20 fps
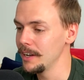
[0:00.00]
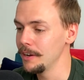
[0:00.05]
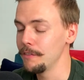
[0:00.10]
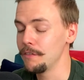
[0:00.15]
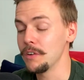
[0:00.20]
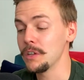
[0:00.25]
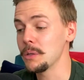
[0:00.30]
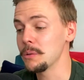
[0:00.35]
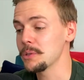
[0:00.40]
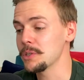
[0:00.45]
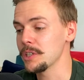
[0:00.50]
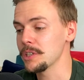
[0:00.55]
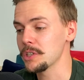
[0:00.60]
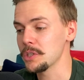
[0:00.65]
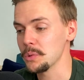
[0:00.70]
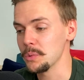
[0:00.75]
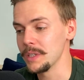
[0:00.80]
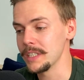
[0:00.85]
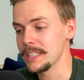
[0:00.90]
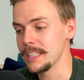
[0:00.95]
Follow us on
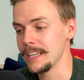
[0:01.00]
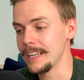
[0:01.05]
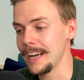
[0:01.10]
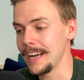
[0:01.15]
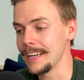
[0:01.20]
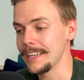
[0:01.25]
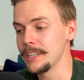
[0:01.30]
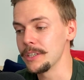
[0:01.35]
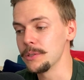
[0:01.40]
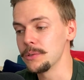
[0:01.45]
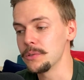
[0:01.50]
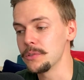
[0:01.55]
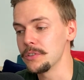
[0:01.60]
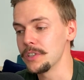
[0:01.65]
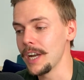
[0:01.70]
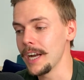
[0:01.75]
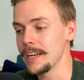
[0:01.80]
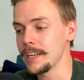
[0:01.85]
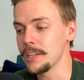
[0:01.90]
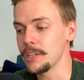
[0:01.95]
Twitter at
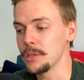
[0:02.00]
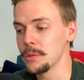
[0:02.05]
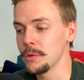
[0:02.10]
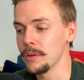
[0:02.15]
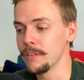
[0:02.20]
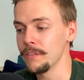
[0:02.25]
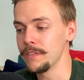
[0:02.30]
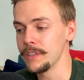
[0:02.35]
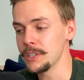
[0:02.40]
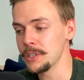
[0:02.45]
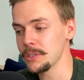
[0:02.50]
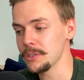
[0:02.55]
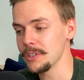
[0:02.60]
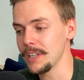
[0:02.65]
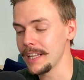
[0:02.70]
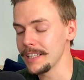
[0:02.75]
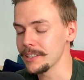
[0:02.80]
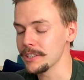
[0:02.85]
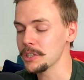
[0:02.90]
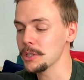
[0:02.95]
Nutri-iQ Official
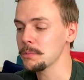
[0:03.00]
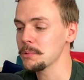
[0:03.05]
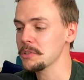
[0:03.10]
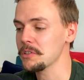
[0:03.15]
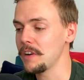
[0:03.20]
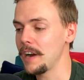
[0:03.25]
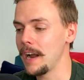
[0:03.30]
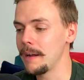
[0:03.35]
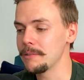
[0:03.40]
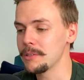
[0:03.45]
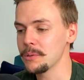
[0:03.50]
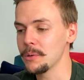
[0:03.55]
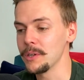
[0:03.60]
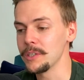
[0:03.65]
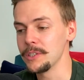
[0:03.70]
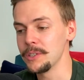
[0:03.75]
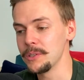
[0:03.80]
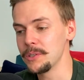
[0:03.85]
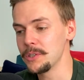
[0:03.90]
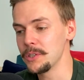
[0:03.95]
and subscribe to our
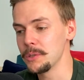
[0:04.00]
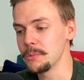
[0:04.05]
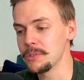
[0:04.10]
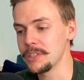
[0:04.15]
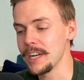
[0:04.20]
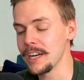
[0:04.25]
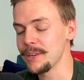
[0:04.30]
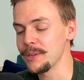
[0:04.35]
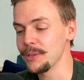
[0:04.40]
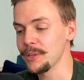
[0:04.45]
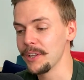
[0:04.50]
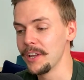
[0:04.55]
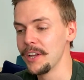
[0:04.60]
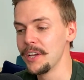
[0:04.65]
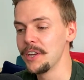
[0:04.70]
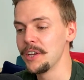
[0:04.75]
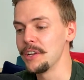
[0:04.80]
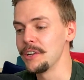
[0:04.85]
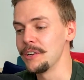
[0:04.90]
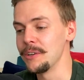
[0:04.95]
YouTube channel,
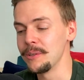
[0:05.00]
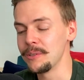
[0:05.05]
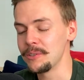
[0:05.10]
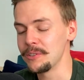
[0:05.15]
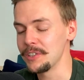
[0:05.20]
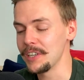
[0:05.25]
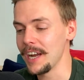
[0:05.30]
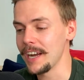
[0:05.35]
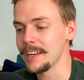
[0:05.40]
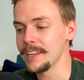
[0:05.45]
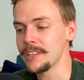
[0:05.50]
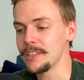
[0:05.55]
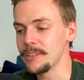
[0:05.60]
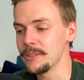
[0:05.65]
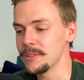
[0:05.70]
Nutri-iQ